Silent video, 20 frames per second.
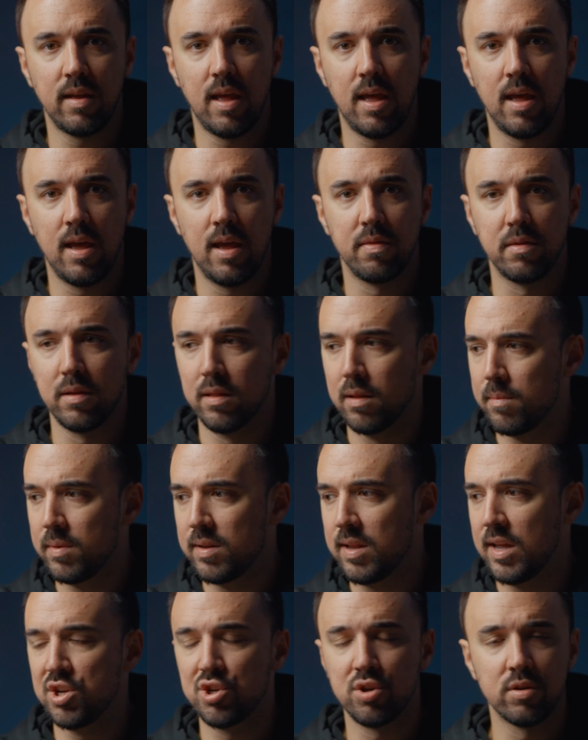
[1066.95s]
and the
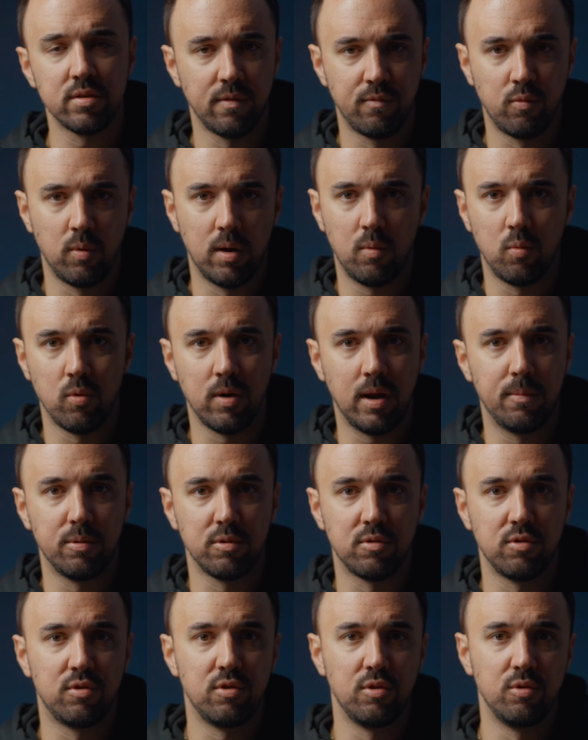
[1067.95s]
limitations of what we're able
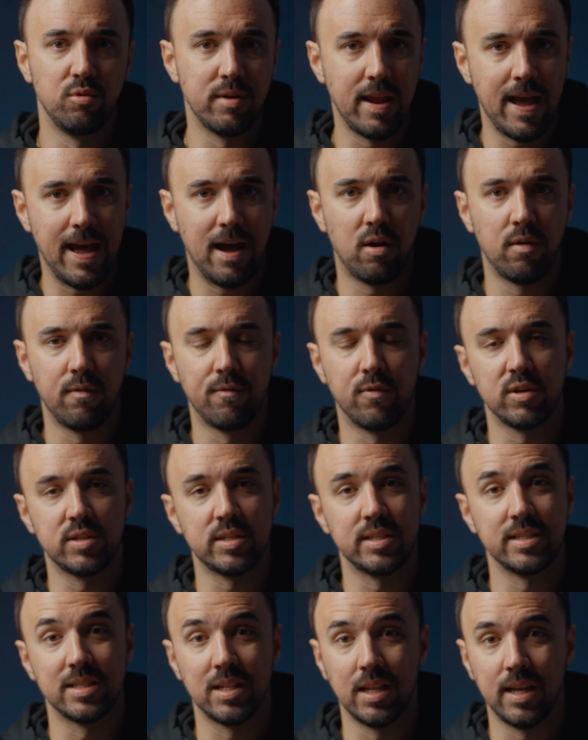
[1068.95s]
to do now
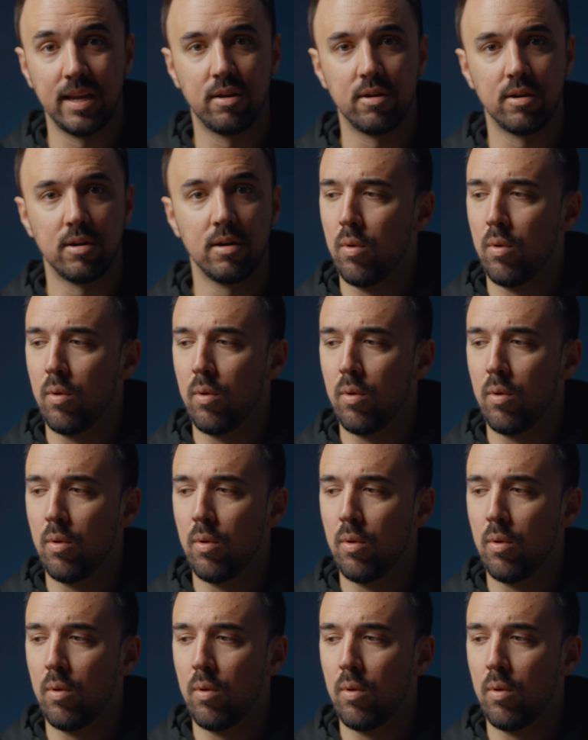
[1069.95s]
versus later.